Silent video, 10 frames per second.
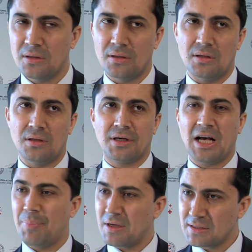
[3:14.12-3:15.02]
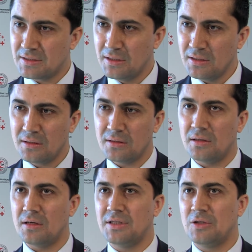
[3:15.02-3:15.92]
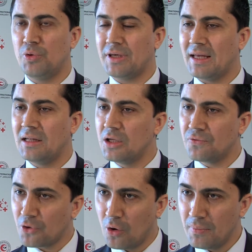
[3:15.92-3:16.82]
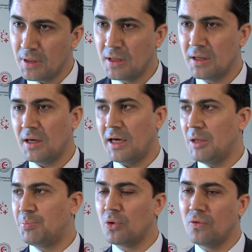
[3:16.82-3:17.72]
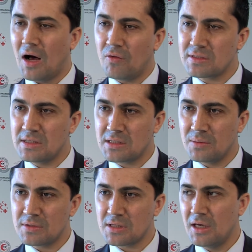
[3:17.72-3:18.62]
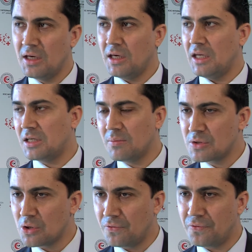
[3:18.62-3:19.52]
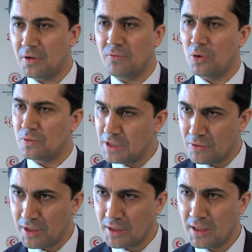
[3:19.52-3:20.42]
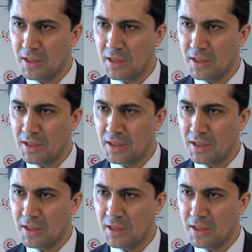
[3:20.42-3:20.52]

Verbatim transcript: uh, capacity uh, that we can learn from and improve our systems in terms of uh, volunteering,